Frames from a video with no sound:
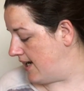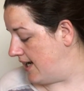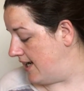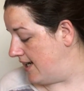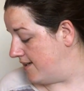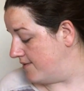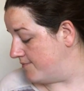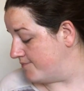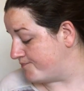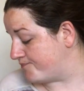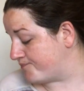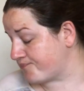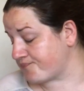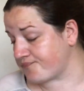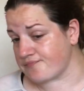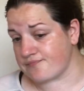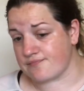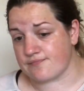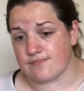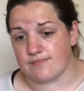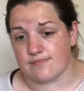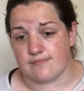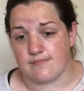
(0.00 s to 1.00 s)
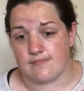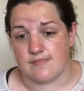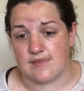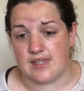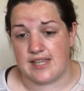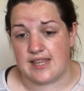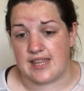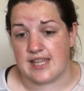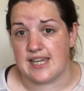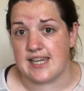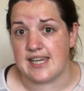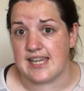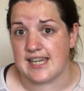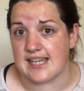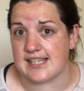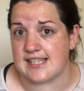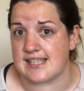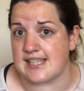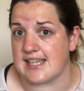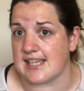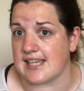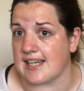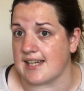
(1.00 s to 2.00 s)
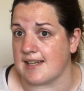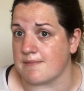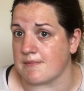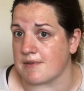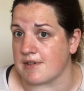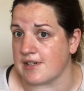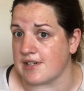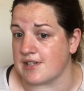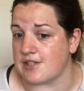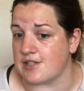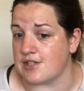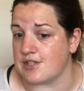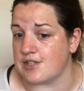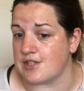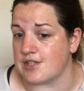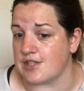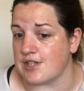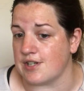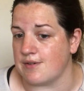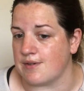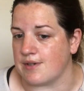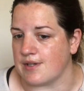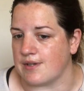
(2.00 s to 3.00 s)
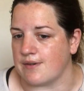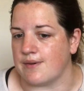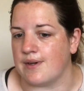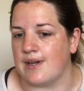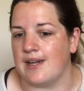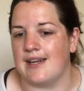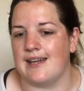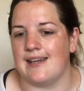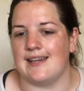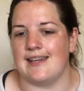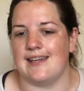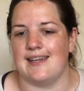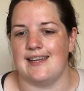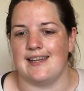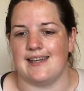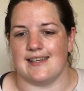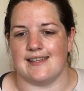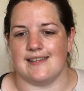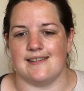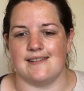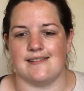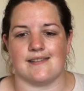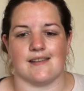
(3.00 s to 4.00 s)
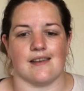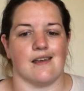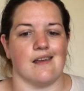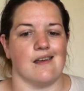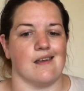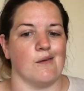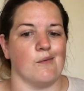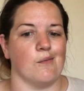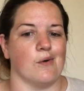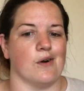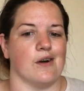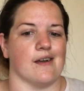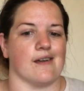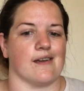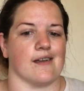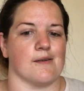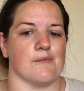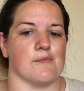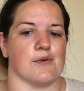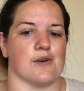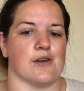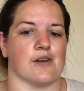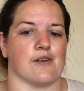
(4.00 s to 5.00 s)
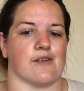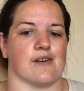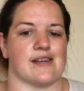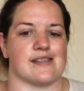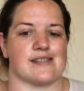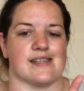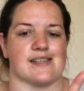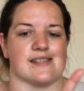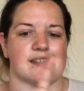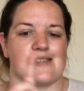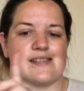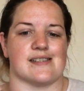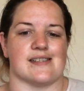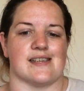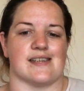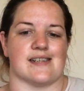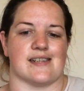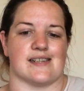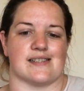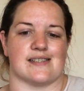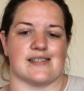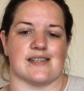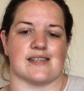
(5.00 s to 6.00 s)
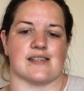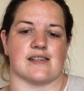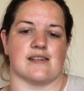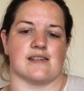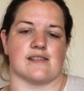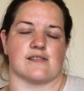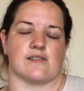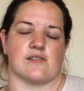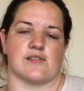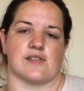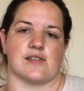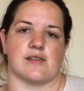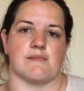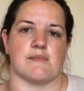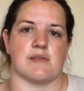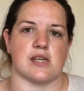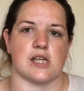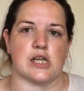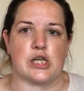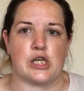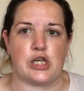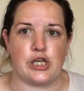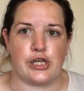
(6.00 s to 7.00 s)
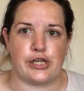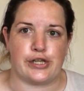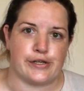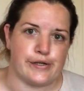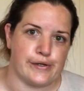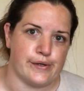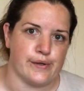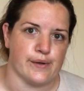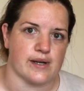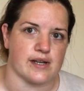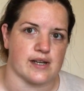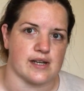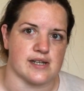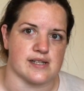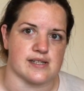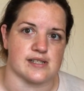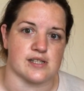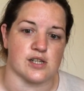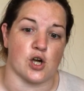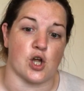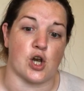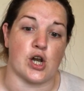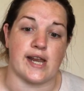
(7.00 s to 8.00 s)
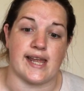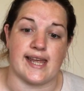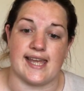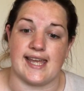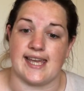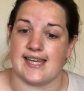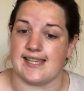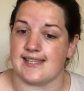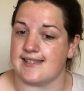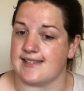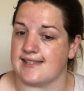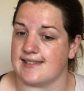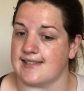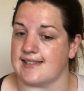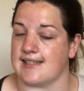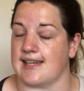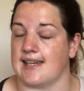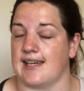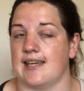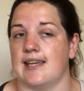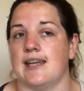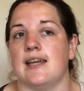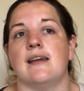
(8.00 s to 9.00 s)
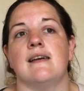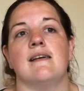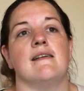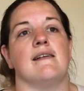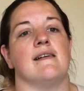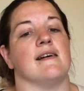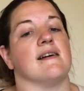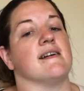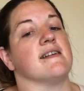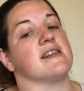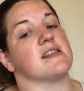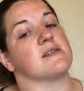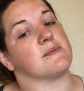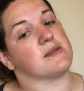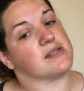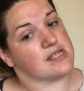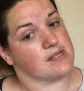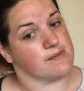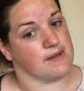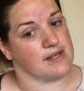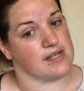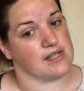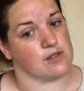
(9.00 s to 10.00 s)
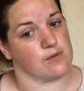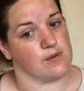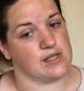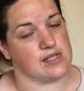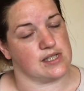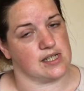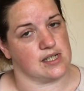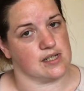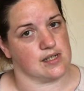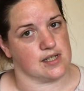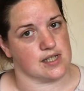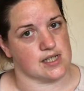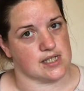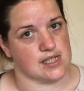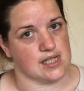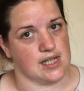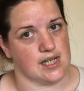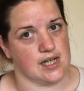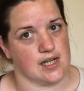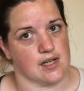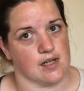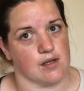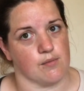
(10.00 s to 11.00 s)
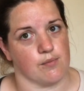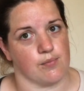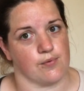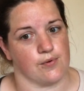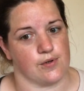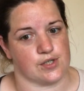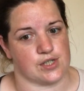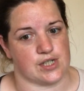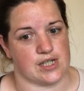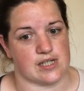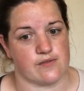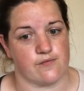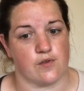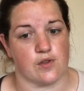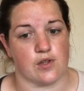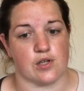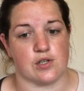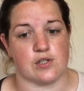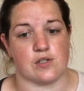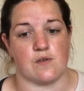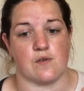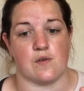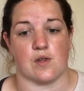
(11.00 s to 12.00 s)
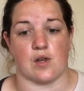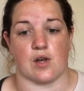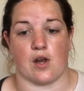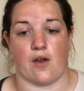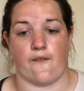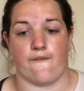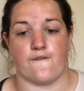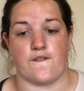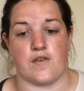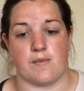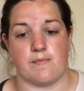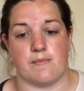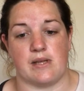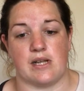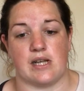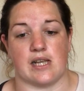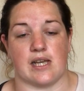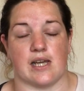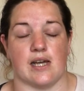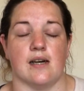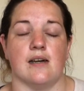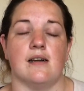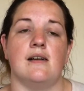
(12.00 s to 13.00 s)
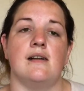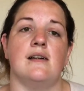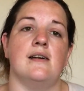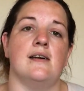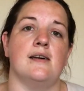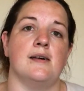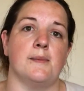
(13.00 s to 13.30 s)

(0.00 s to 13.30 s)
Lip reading: The next thing I'm going to show you is a work in progress. As I said, I did cast on something new. I cast it on yesterday, and it's my Smile 2019 project. For those of you that are unfamiliar,